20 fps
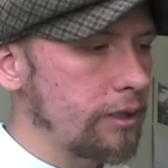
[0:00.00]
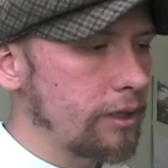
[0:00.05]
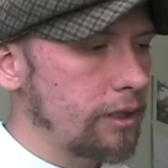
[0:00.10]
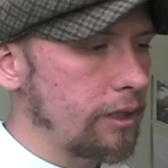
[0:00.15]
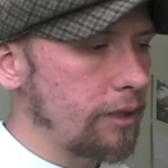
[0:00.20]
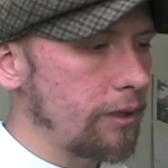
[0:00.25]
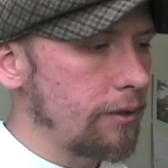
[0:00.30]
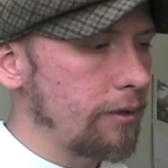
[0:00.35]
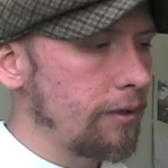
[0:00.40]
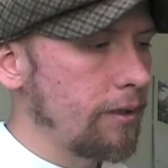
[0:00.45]

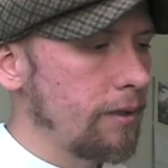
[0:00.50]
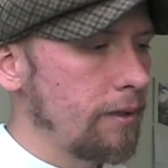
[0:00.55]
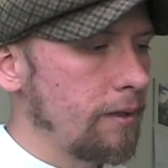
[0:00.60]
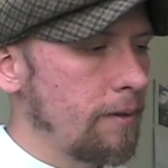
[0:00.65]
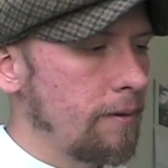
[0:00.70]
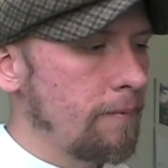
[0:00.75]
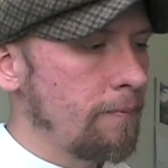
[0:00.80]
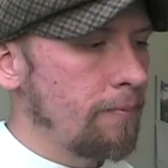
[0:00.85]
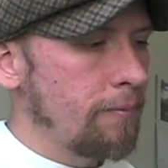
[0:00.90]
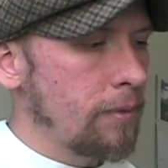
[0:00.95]
So
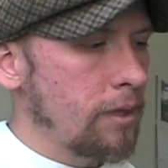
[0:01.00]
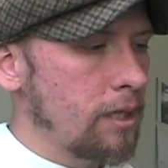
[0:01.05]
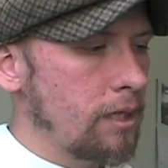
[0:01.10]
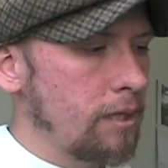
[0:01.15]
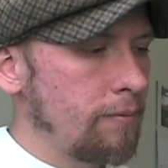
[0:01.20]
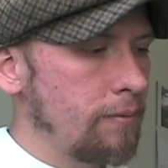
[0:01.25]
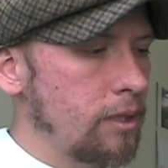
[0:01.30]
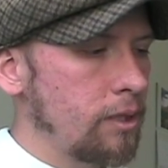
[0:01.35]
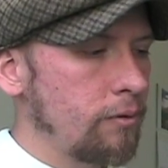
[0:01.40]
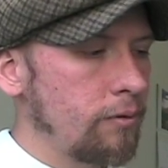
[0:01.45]

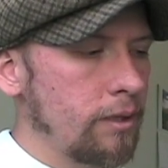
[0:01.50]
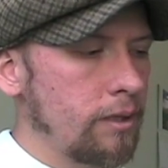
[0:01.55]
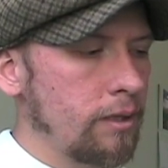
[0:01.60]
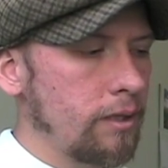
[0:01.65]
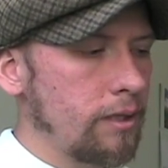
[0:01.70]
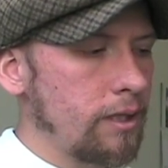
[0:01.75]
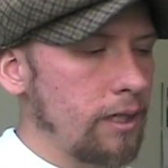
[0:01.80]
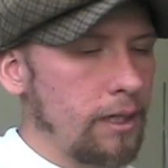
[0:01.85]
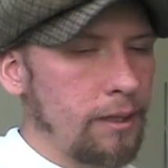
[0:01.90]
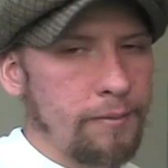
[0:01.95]
in between
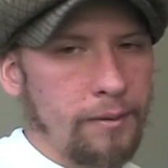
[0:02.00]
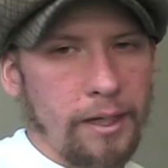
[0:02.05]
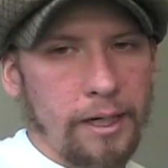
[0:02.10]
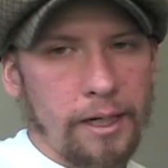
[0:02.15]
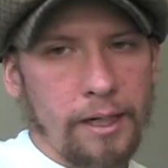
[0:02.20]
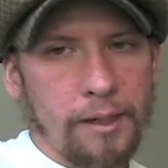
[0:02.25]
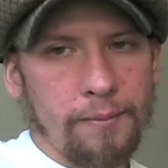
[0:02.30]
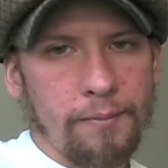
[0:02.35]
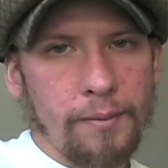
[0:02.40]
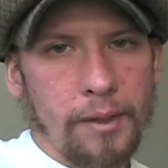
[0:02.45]
the time that
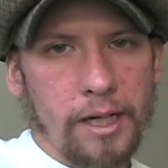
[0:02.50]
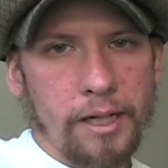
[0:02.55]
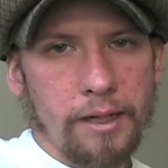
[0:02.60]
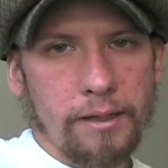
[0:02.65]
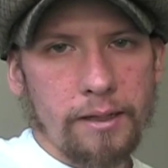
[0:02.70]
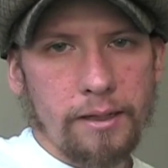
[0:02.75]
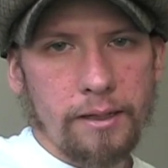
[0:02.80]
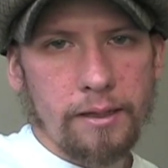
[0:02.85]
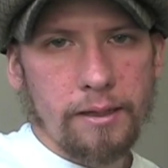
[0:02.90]
I bought